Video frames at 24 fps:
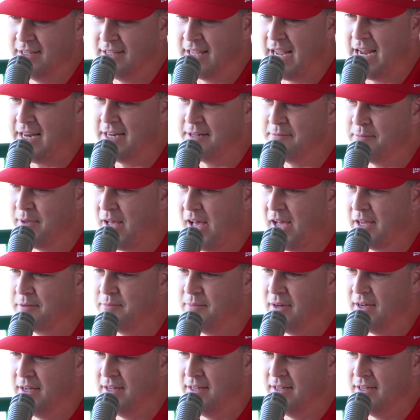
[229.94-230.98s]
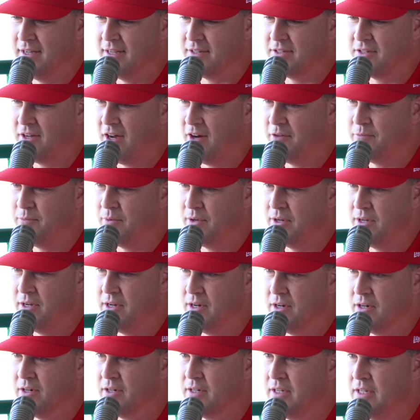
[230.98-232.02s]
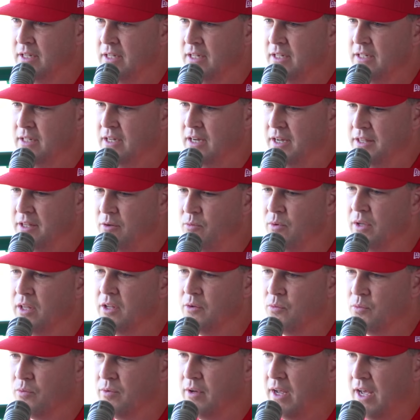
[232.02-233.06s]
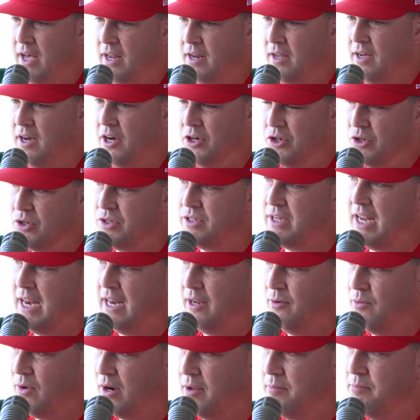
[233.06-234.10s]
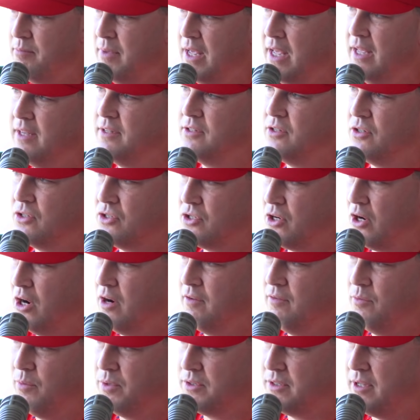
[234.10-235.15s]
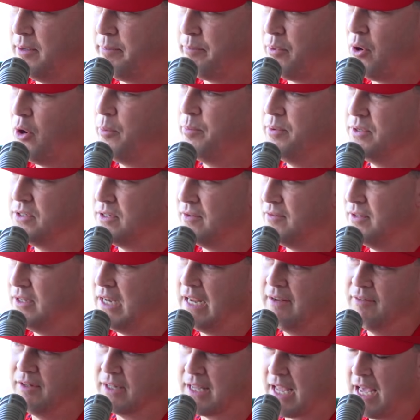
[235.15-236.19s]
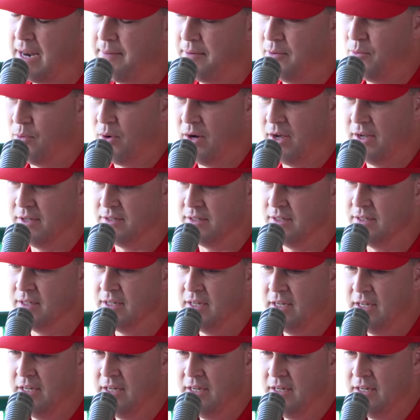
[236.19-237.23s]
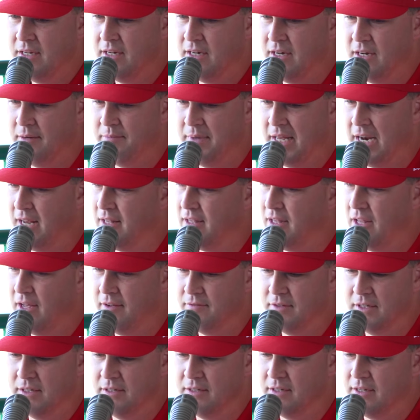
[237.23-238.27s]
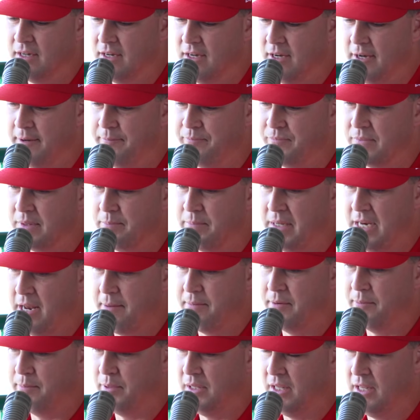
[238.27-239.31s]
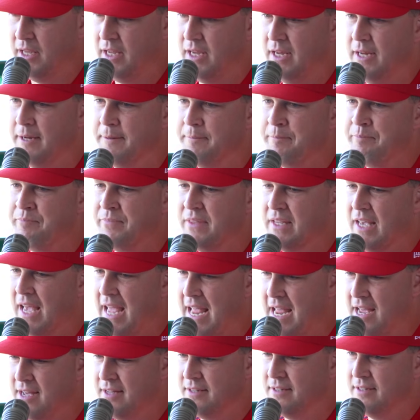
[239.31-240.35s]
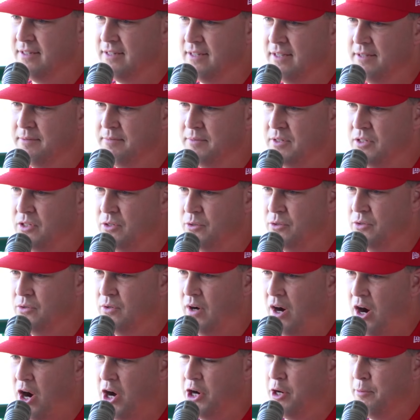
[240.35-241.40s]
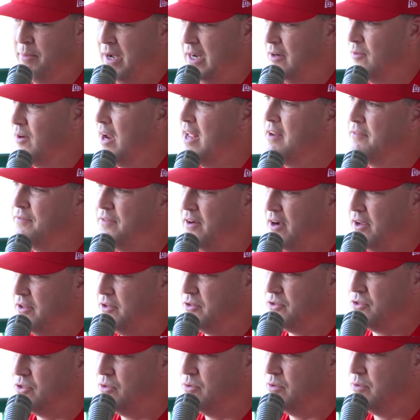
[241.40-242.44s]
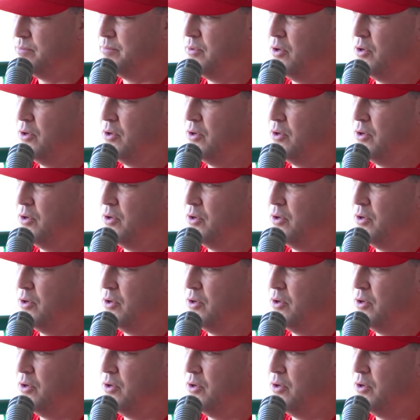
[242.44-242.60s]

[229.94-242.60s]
gained it back my sophomore year, and then really had an understanding of what it meant to serve and what the purpose of the Naval Academy was. And, man, I loved it, being able to play and to honor my grandfathers who were